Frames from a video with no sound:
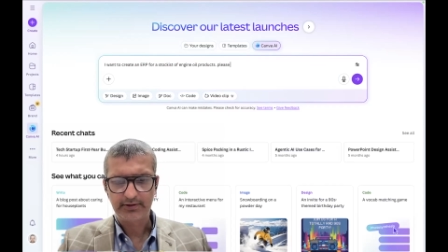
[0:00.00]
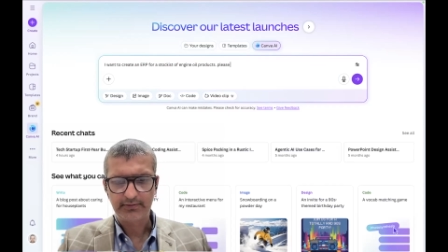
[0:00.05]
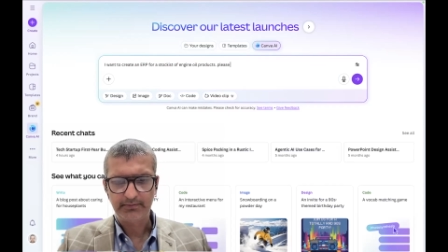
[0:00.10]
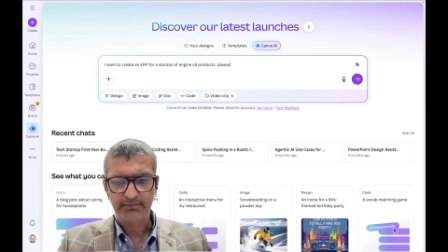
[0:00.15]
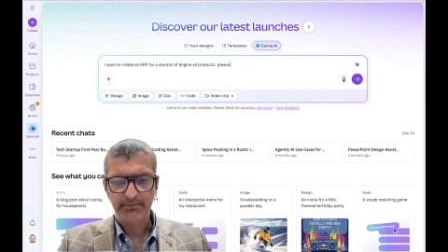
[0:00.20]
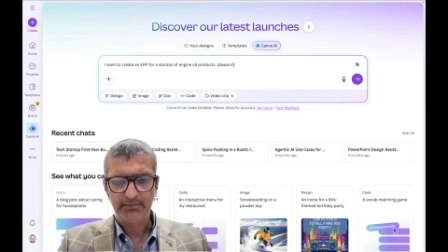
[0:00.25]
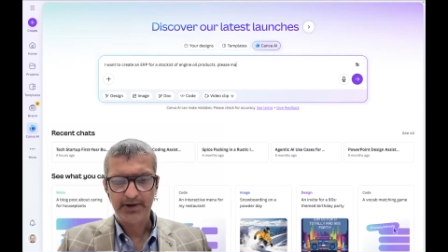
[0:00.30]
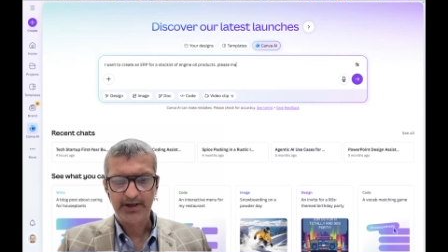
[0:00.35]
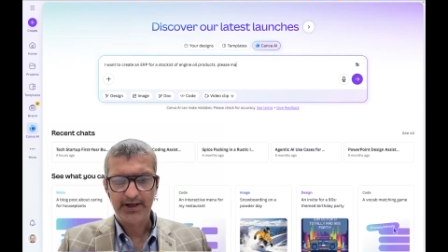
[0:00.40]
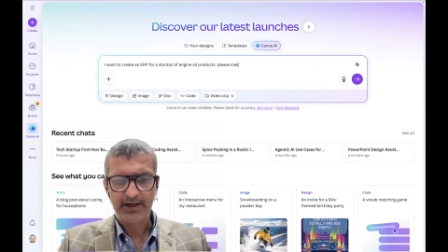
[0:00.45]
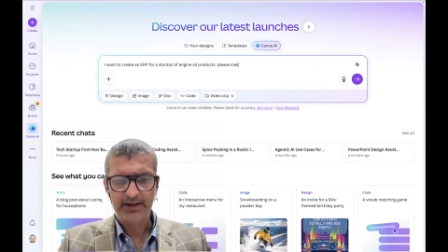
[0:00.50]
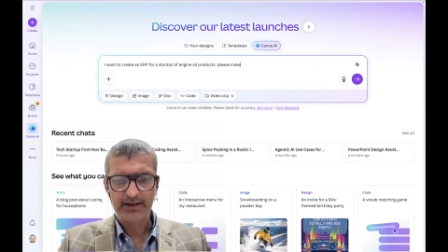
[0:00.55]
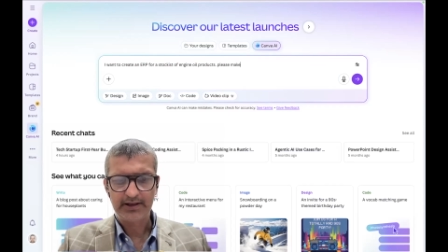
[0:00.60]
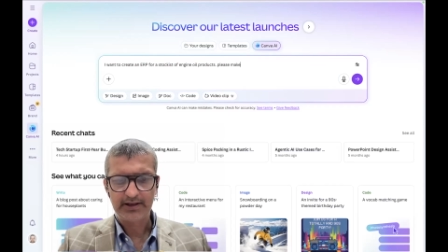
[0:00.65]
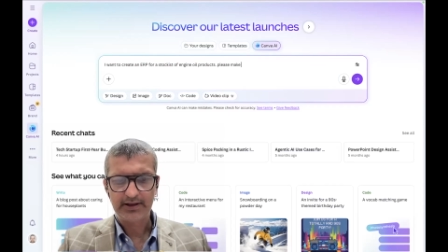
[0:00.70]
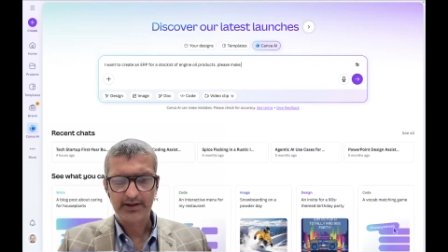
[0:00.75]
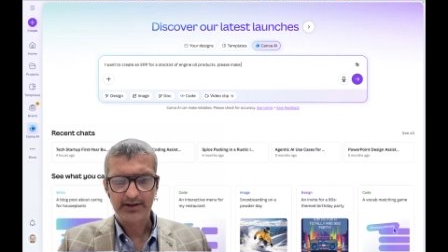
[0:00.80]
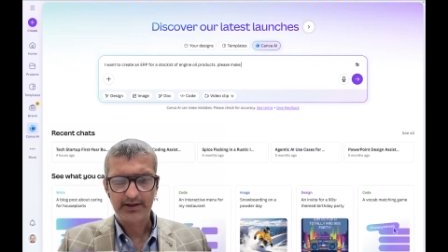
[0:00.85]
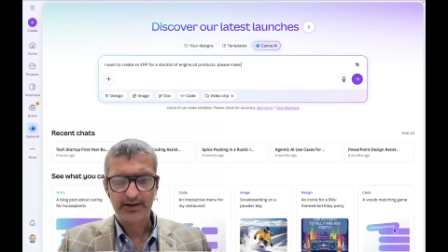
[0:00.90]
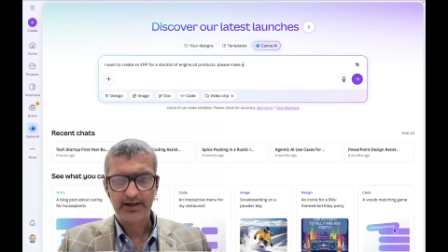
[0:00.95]
make
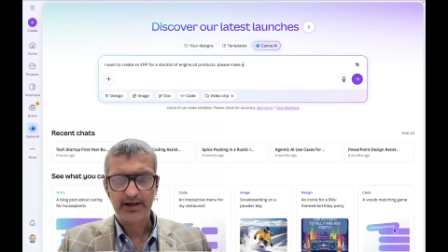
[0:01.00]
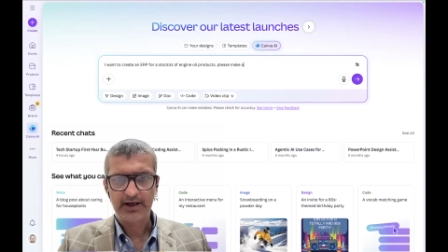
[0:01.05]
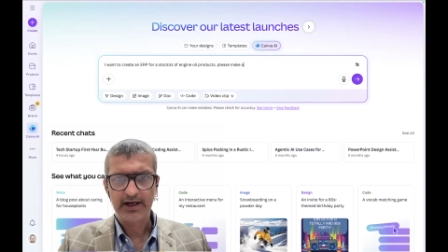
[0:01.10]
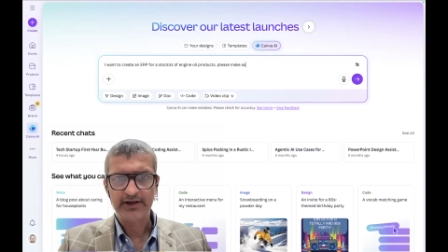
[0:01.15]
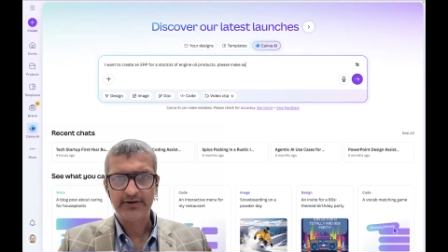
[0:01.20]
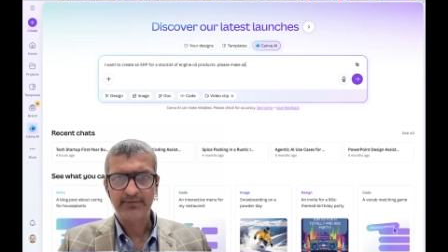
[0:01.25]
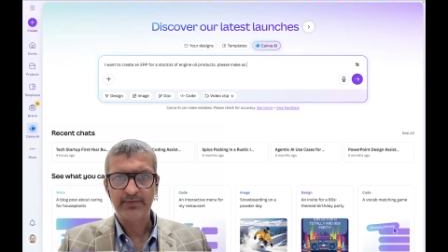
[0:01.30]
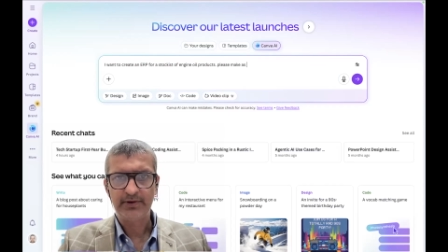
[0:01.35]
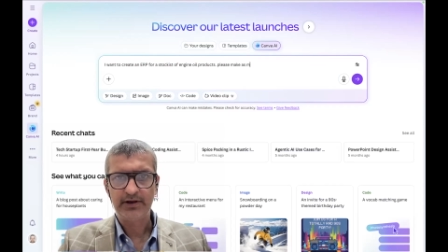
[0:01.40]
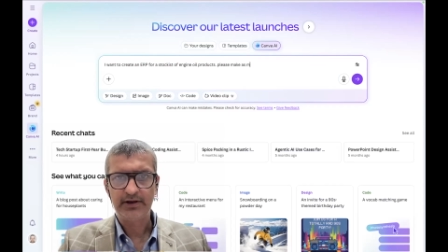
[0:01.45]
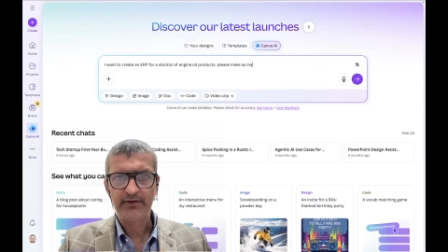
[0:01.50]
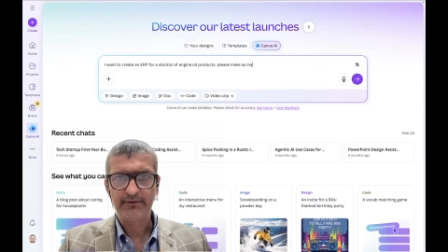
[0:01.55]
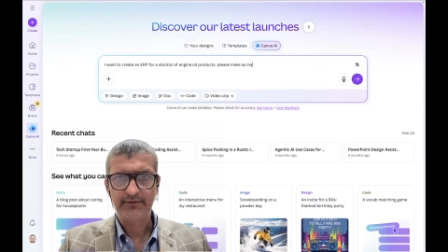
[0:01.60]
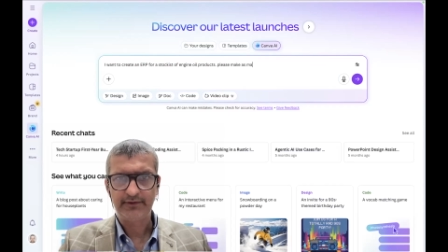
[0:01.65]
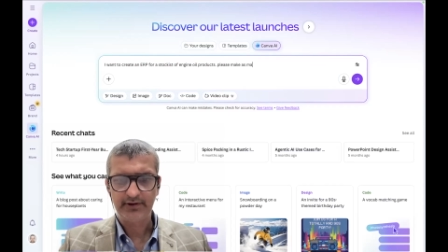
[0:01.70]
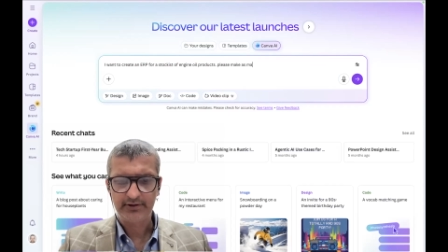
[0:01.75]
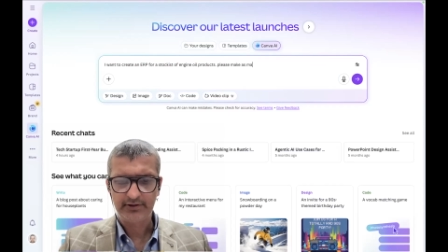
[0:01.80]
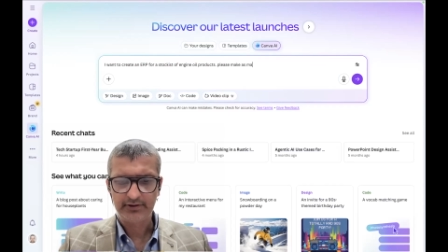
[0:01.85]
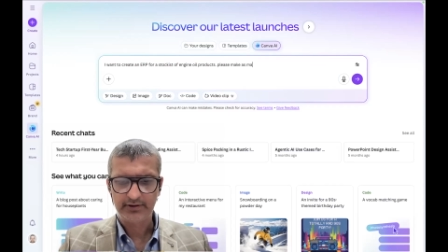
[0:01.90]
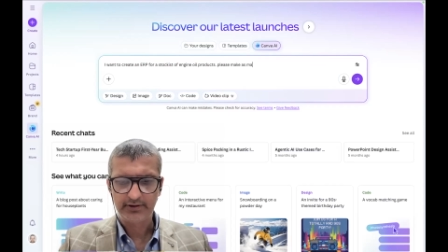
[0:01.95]
as many
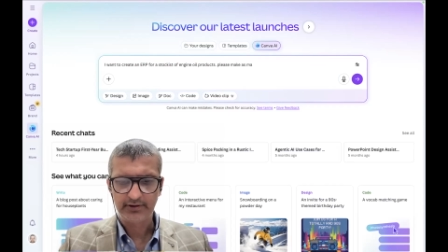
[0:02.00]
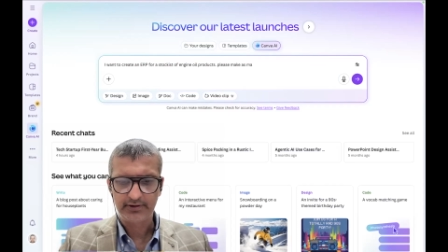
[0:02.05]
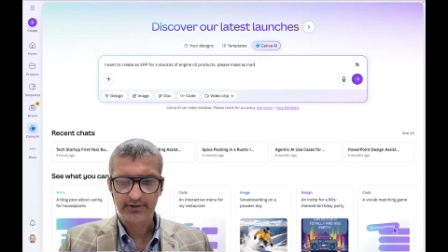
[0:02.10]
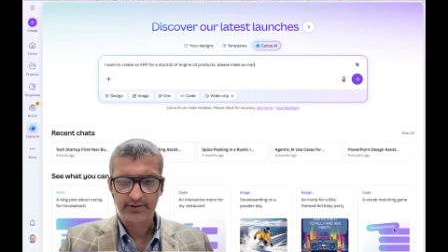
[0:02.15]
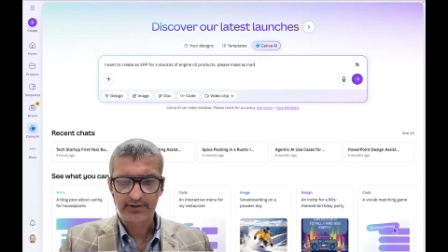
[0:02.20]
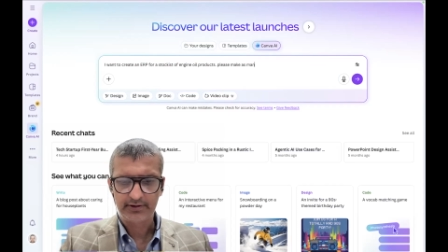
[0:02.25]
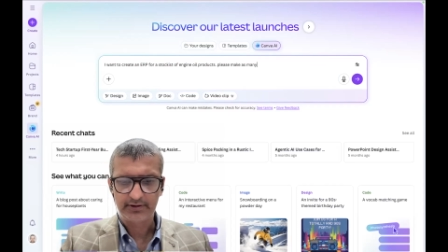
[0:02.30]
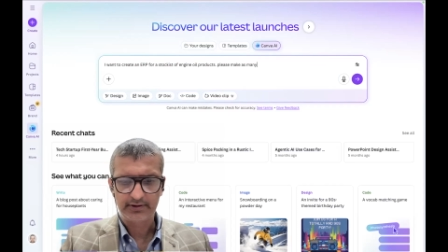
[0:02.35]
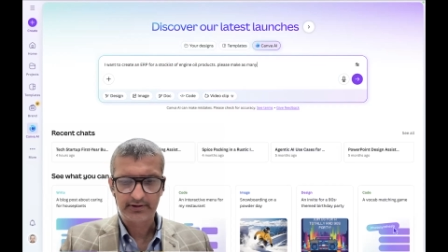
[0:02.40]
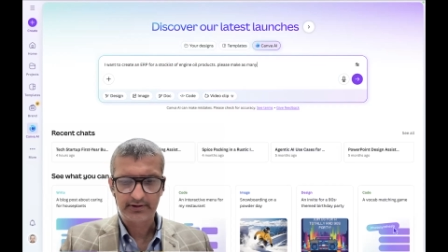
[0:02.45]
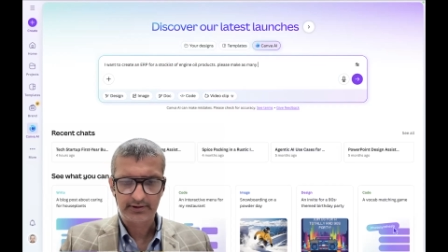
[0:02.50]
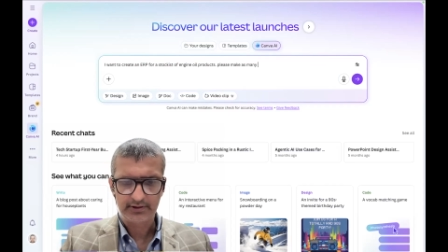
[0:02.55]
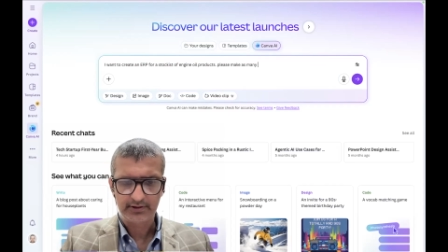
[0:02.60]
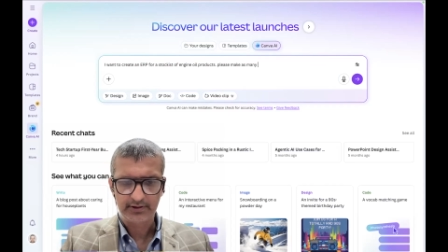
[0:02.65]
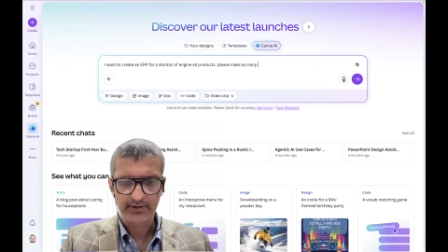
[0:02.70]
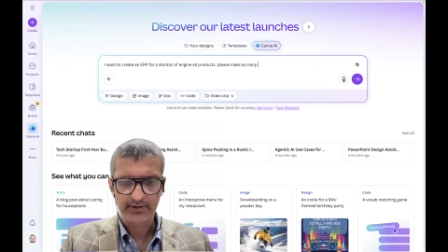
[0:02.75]
features